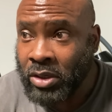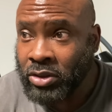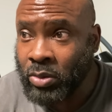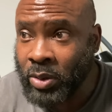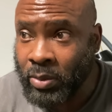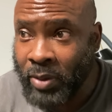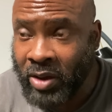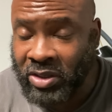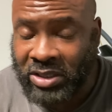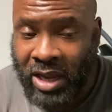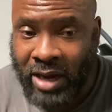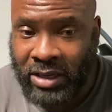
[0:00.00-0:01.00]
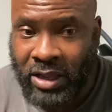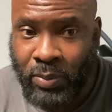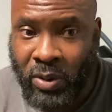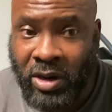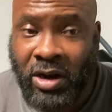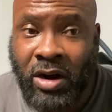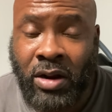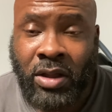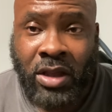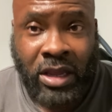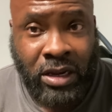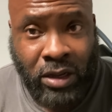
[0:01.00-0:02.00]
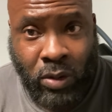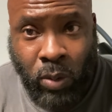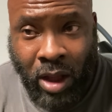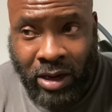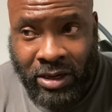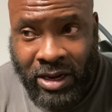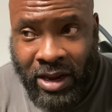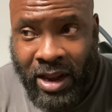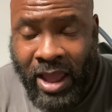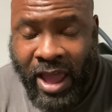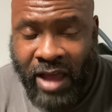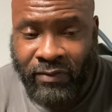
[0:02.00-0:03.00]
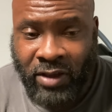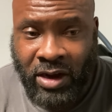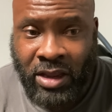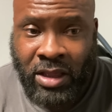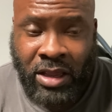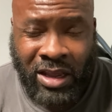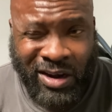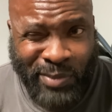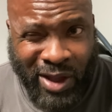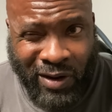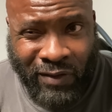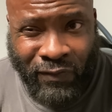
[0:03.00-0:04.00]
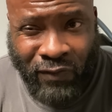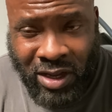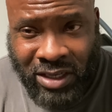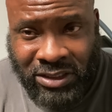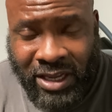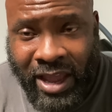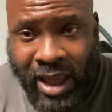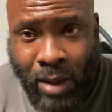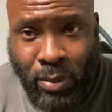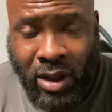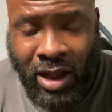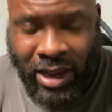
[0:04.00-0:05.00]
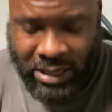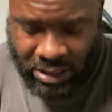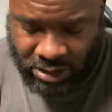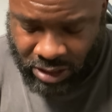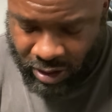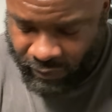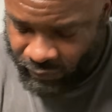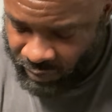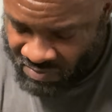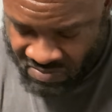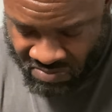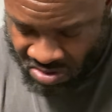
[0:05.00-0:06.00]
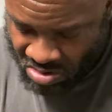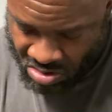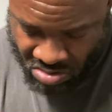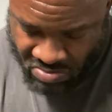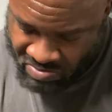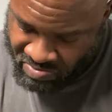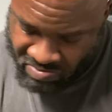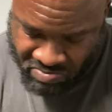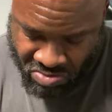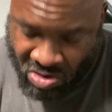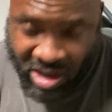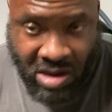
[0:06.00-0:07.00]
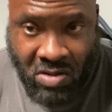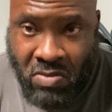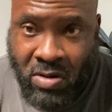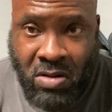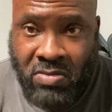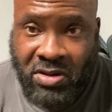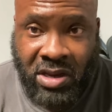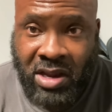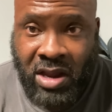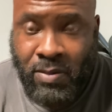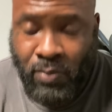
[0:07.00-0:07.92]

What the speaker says: So with the amount of time that they put in there and the quality they have in it and the amount of funds they have behind that stuff, you can't go wrong with taking their